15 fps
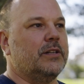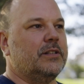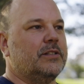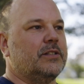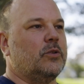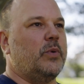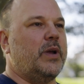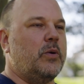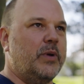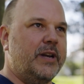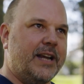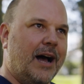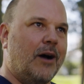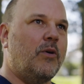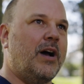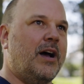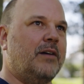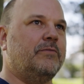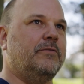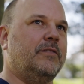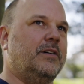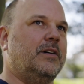So we now
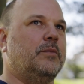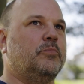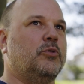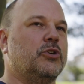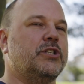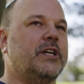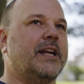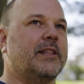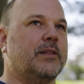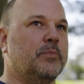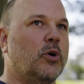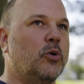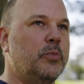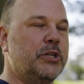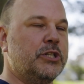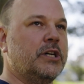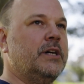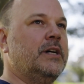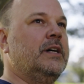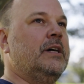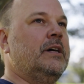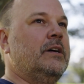have a project at the moment
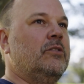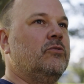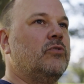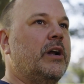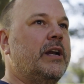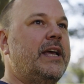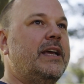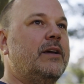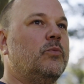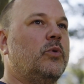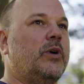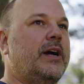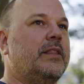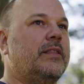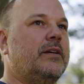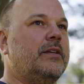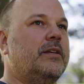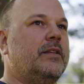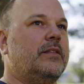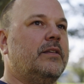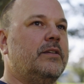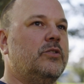running where
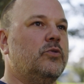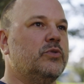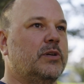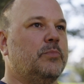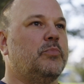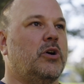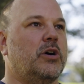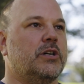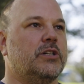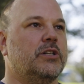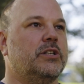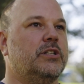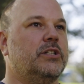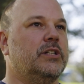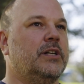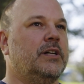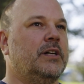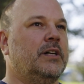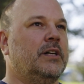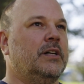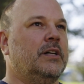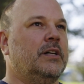the user partners
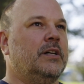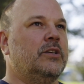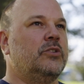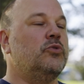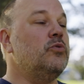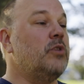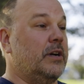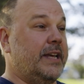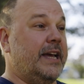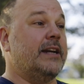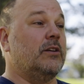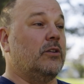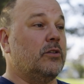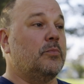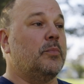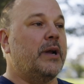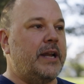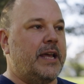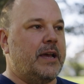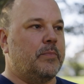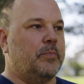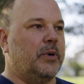do not get a lot of
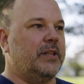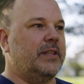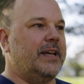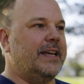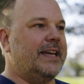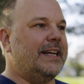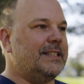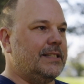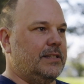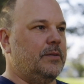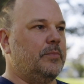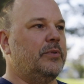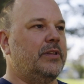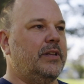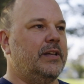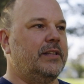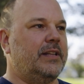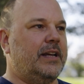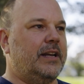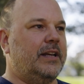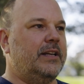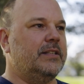money, but they get something
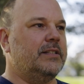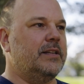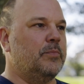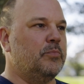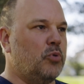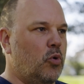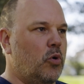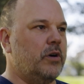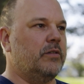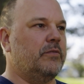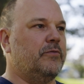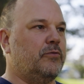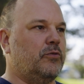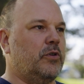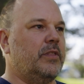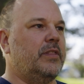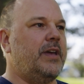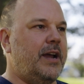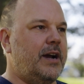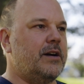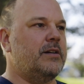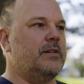that is important for
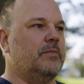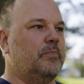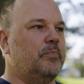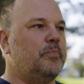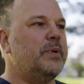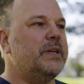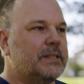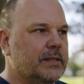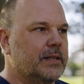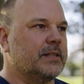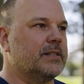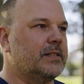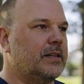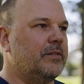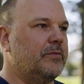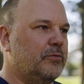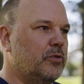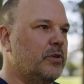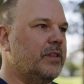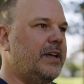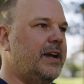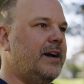their business and
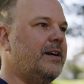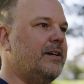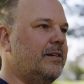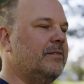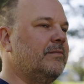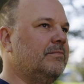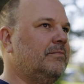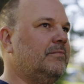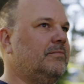for their,